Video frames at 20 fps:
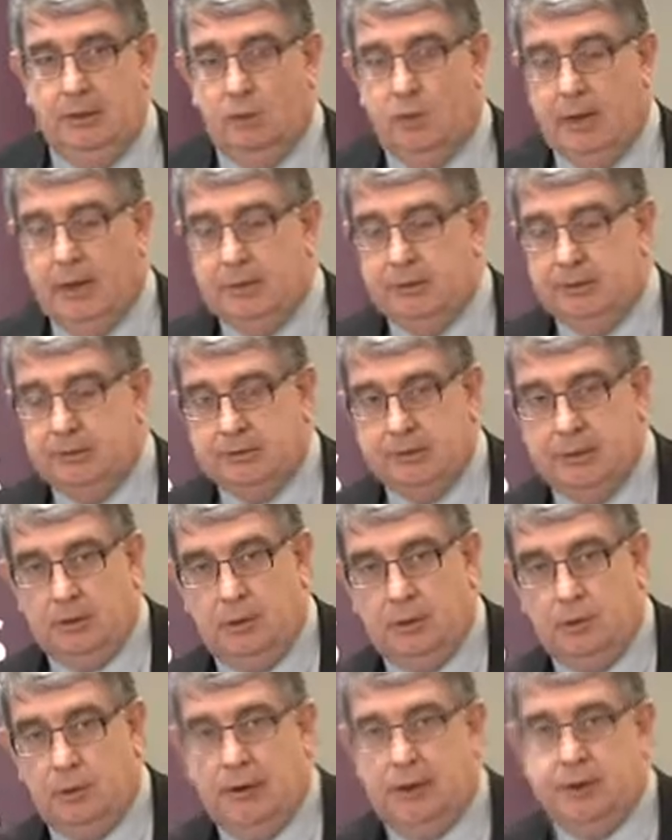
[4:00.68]
wages,
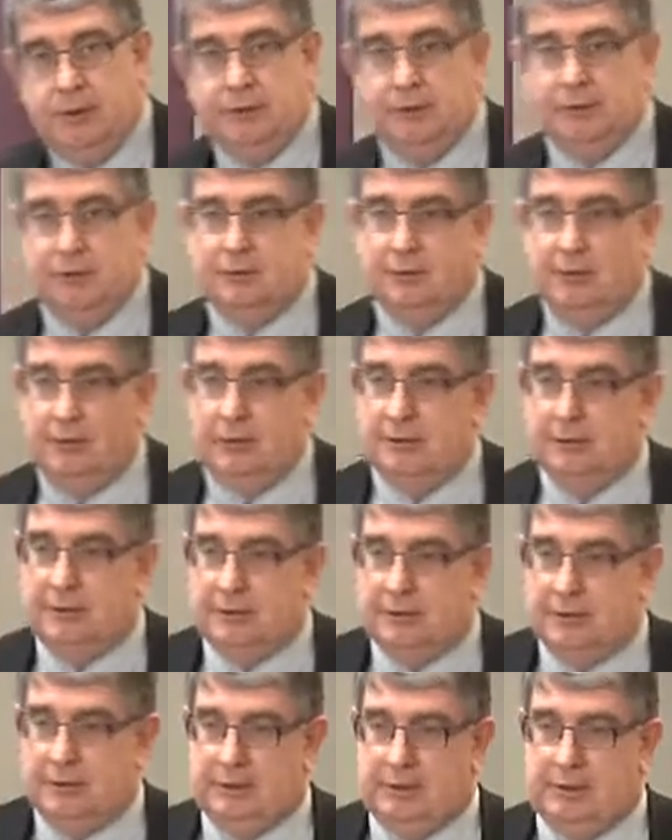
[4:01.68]
selling wages in this
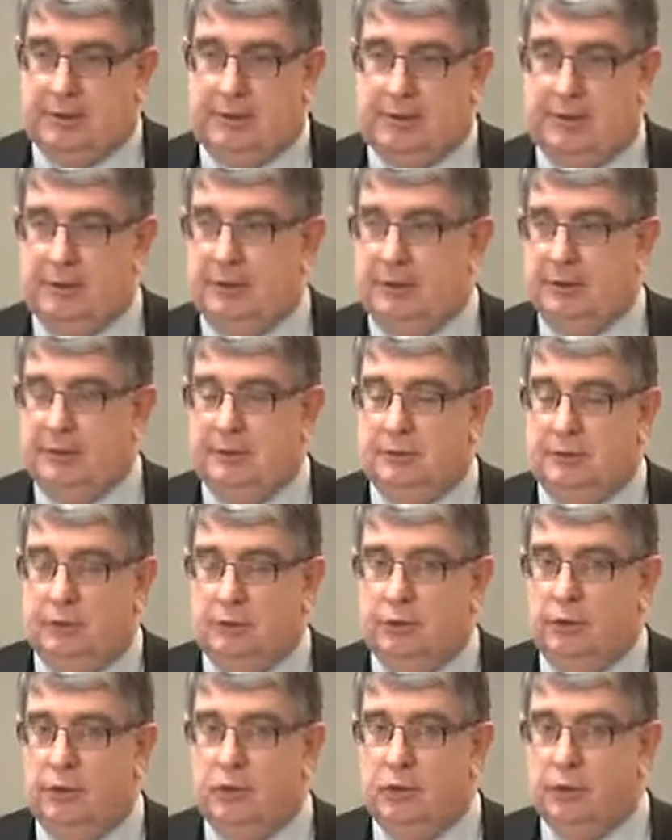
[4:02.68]
sector is
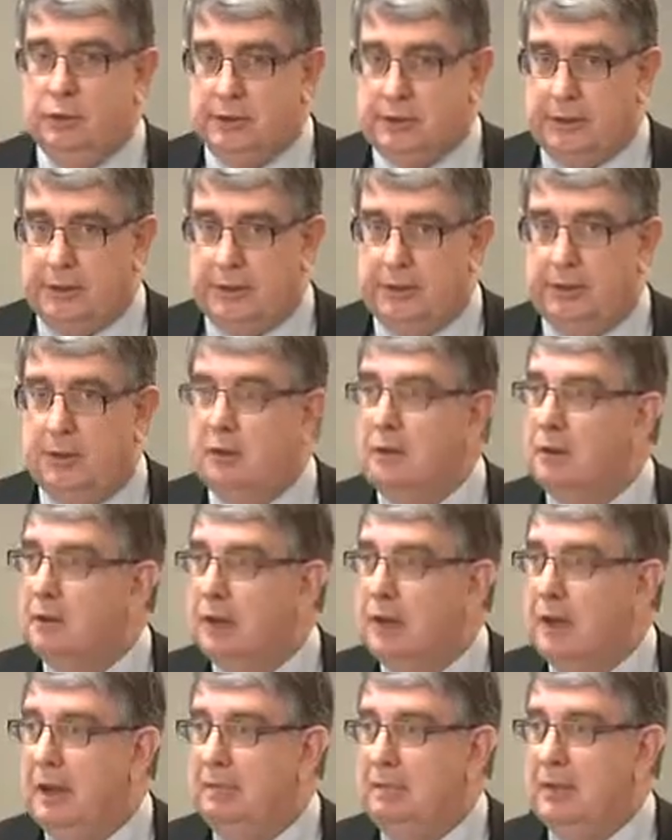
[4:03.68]
usually
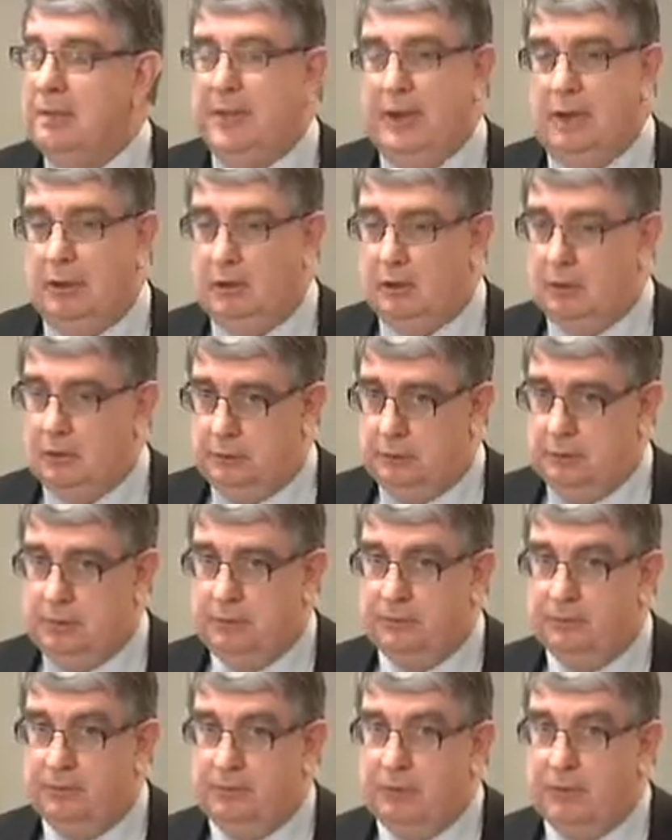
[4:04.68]
the main
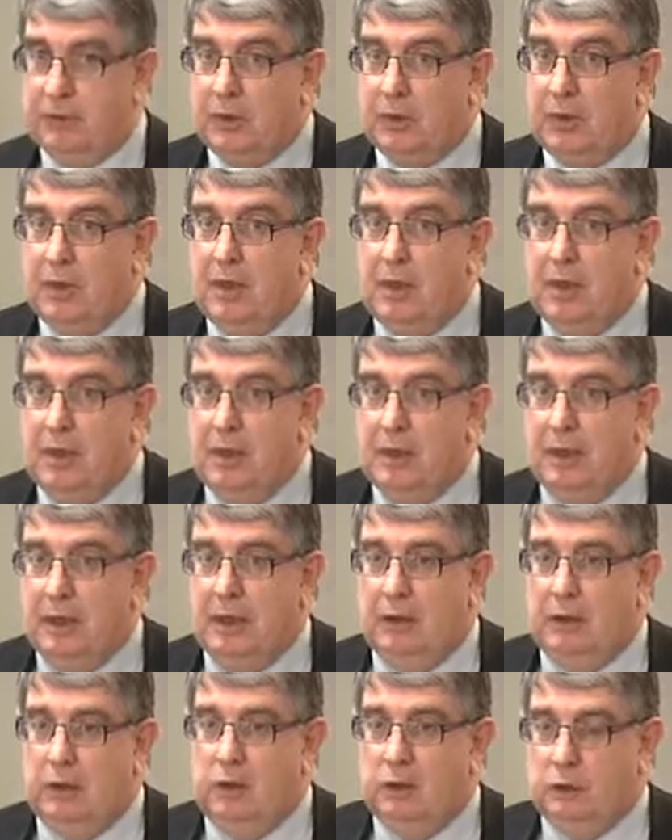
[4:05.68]
cost.
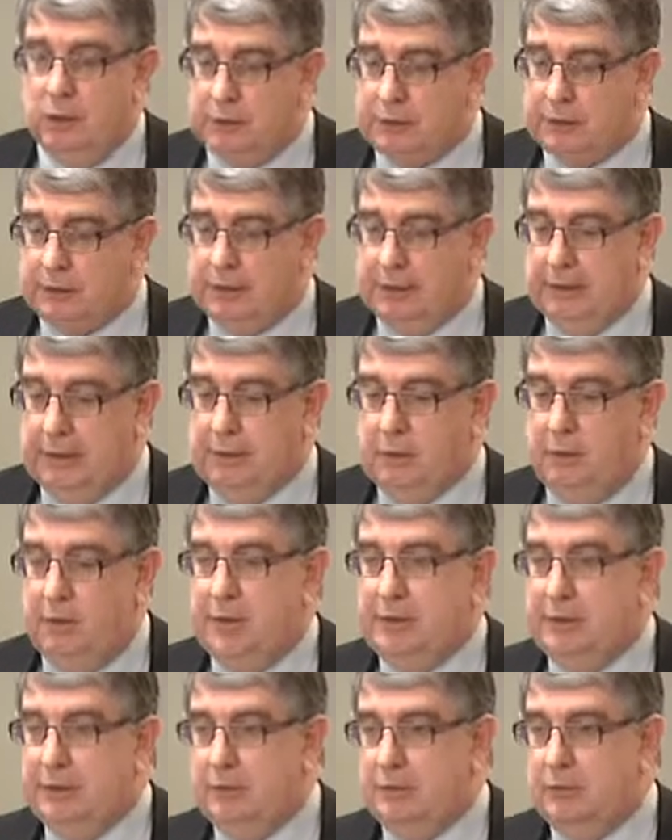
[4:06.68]
And usually in the
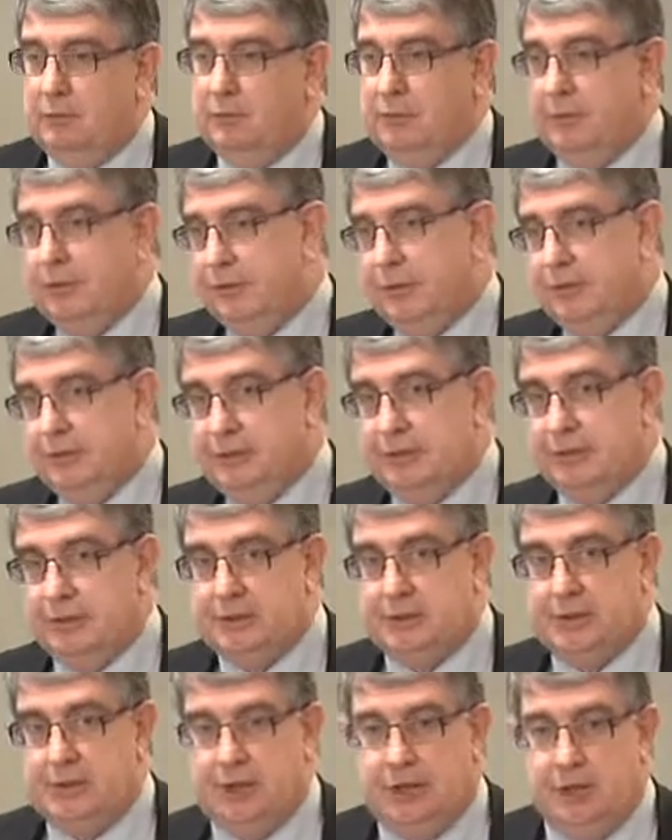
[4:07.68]
range of between
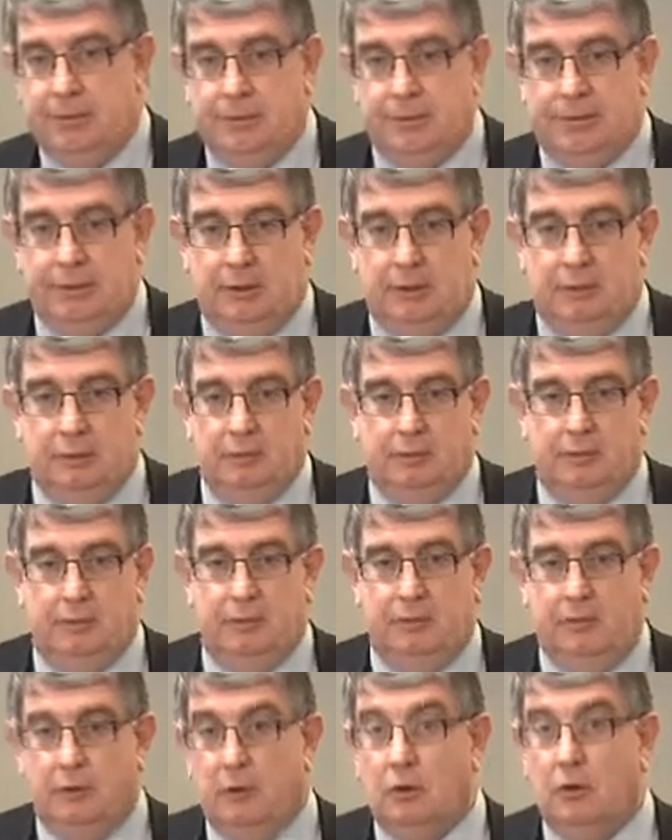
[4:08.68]
60 and 80%
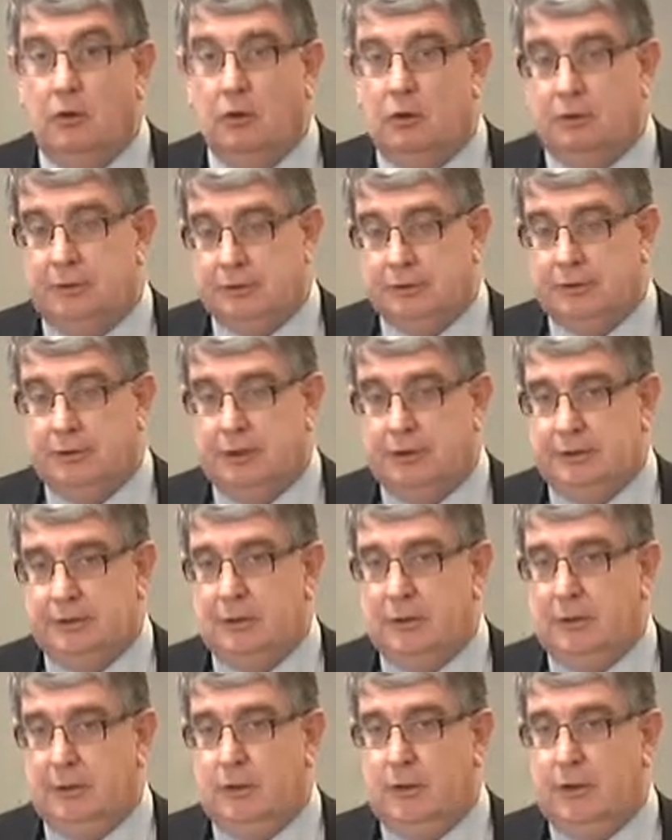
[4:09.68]
of costs are
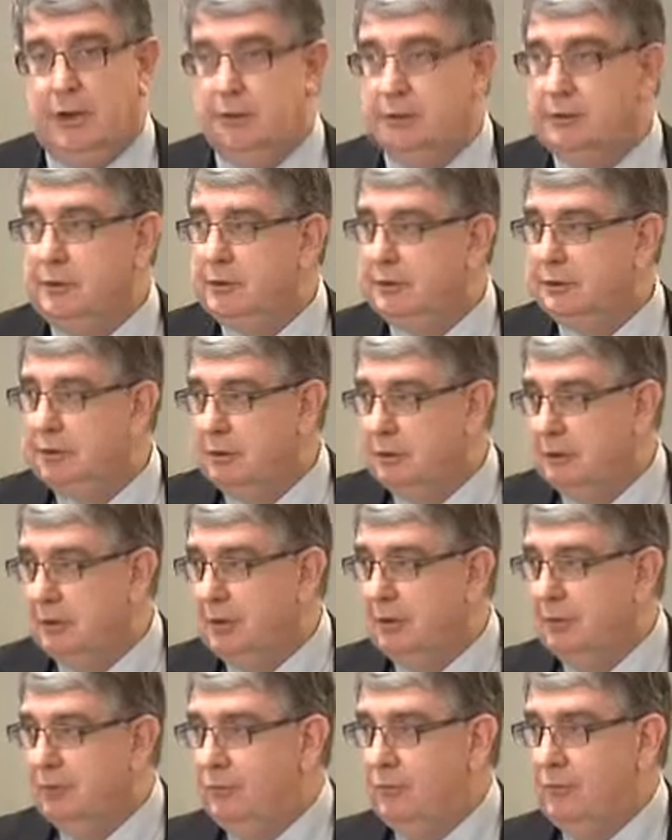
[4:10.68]
selling wages,
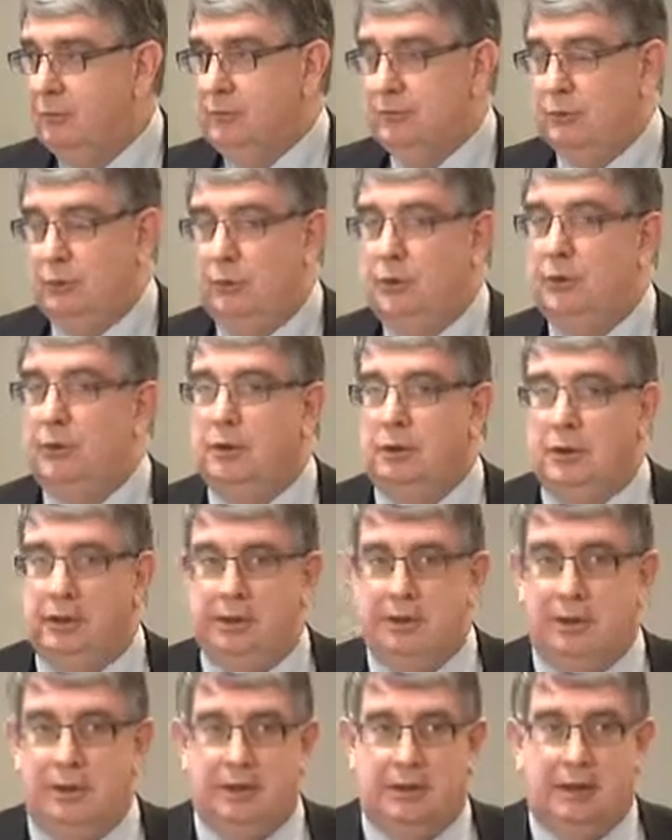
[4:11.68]
therefore it's a really good
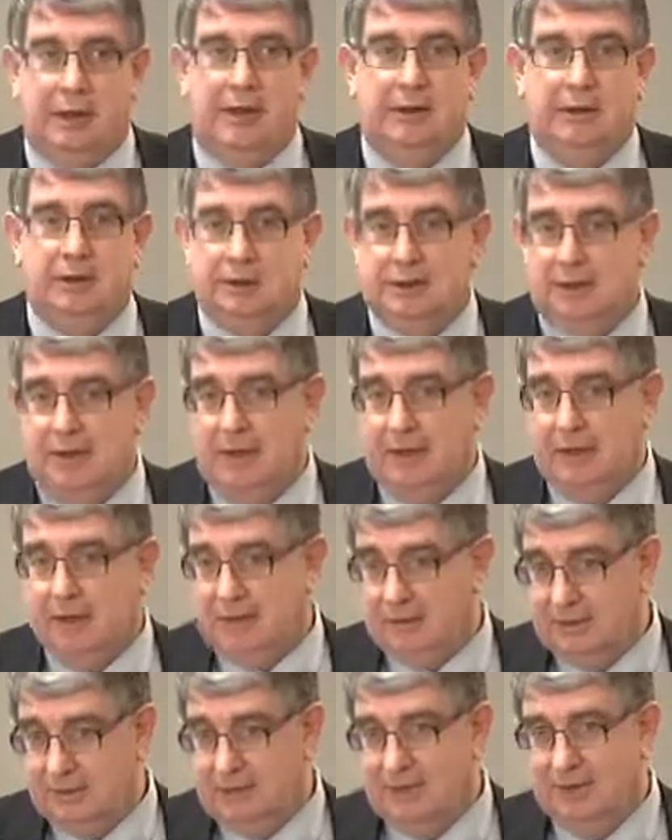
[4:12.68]
idea to
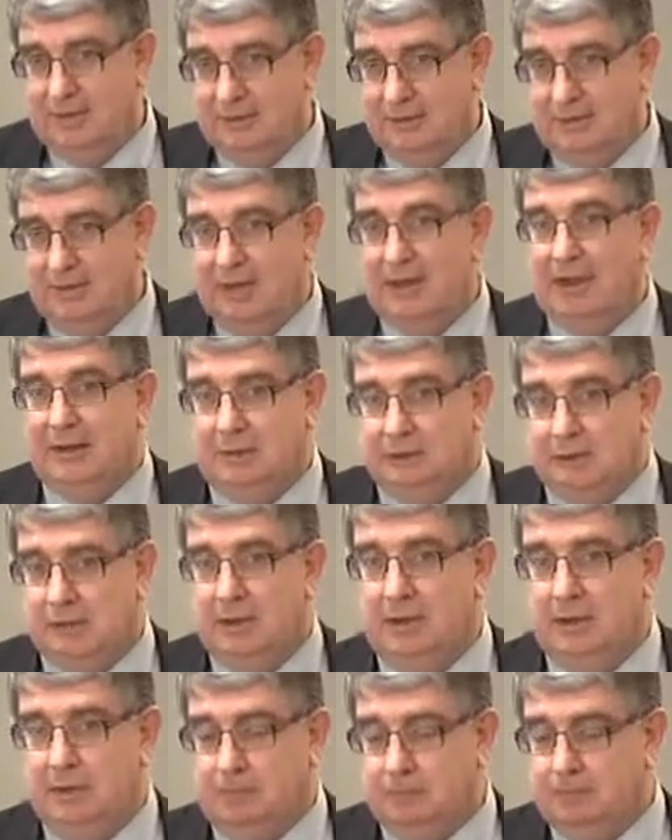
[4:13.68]
understand
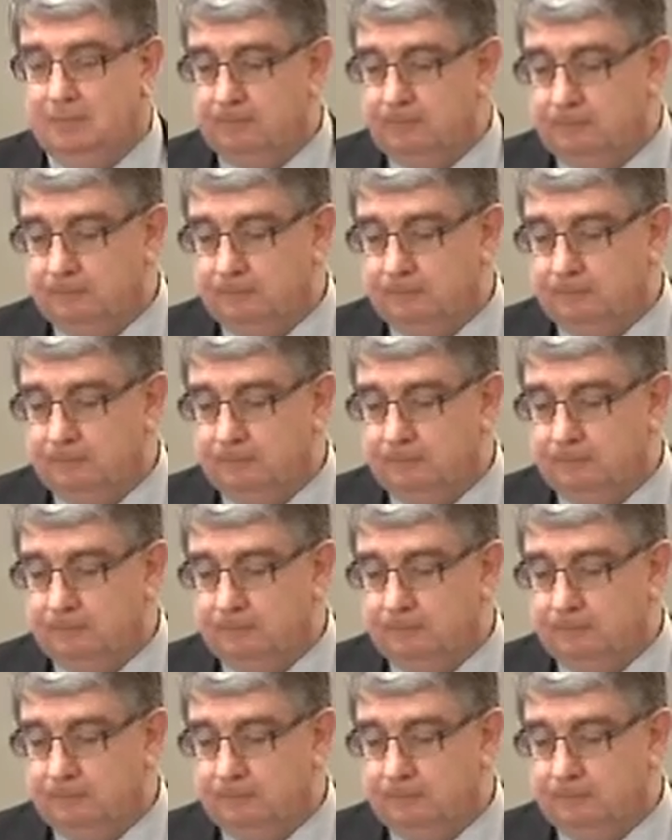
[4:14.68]
them.